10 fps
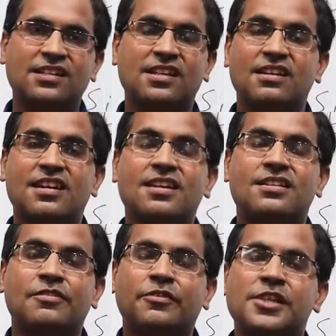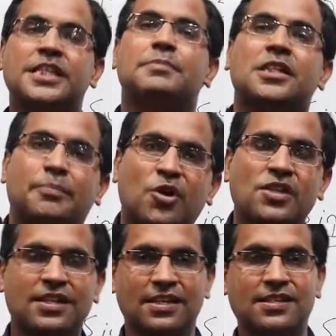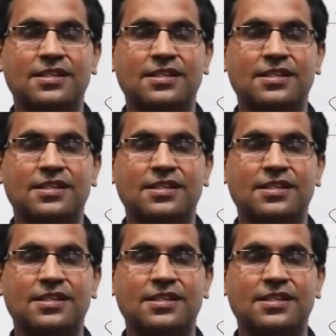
is an irreversible process.